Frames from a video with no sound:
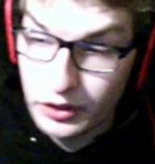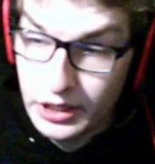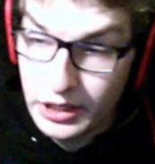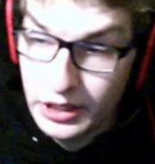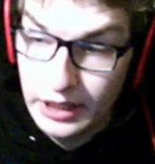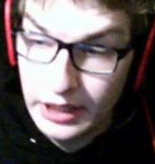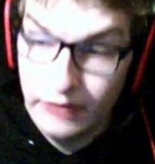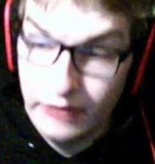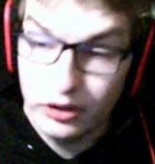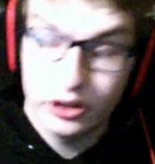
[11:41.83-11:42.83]
Even though
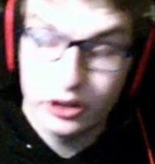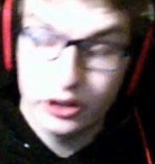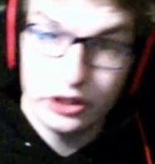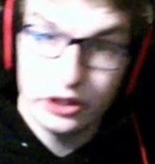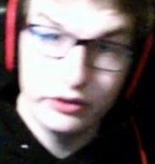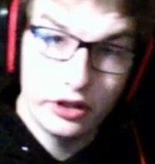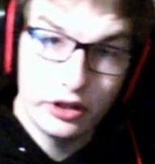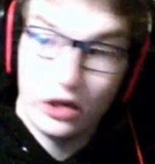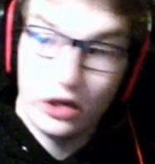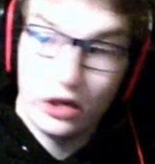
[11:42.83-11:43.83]
it's still very hard,
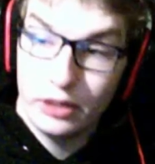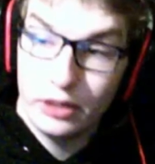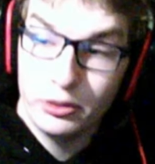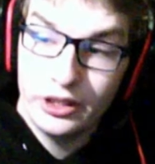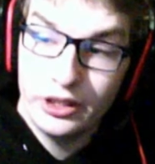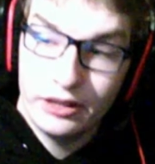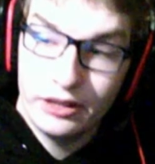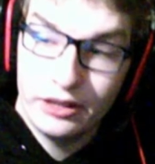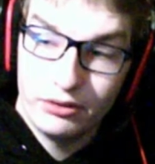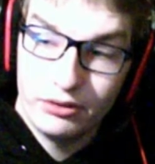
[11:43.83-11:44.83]
I'm looking at
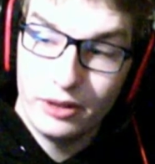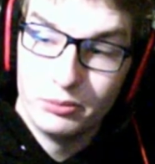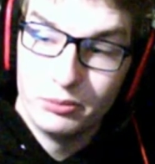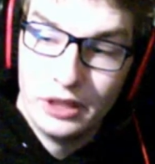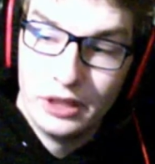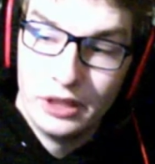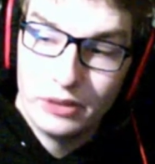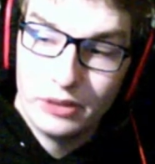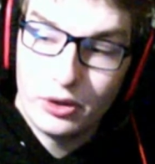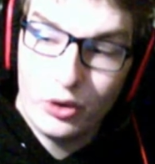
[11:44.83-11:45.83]
the
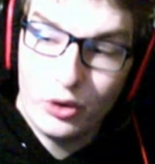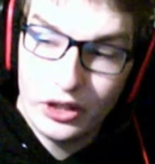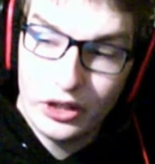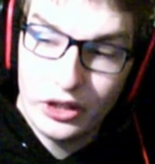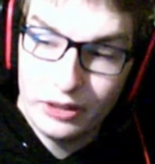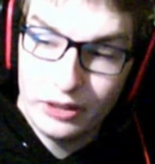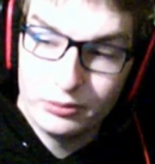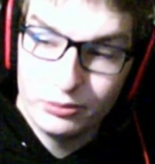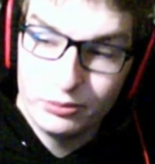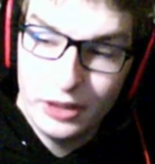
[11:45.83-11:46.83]
recording and I'm
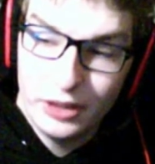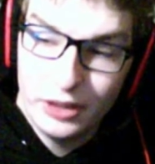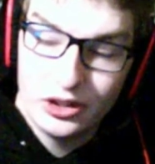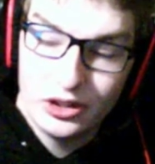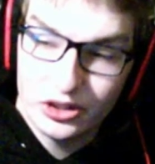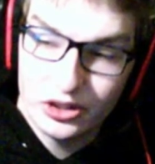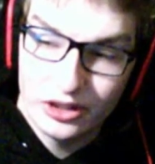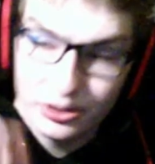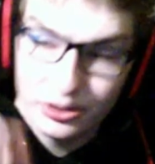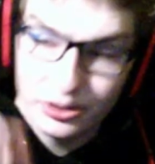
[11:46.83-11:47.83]
making sure it doesn't
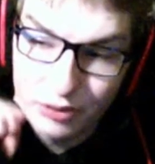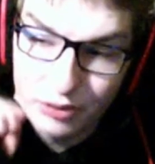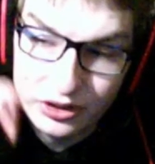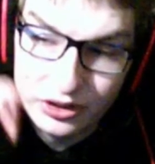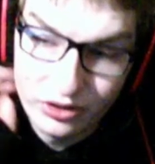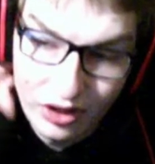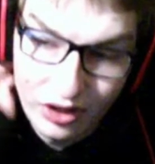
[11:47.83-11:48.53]
run too long.